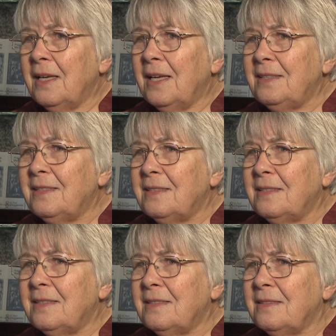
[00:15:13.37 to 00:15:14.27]
it's
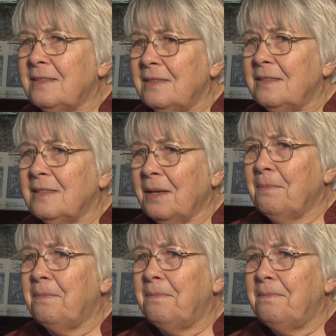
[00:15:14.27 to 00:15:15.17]
just
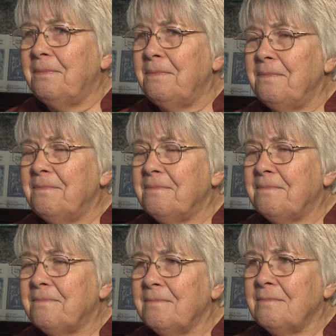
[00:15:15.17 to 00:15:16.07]

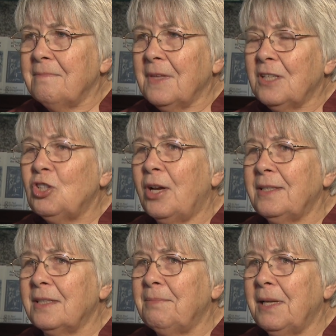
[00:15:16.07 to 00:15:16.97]
it's hard to
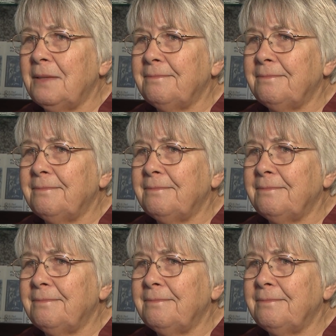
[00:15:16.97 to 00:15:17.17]
explain.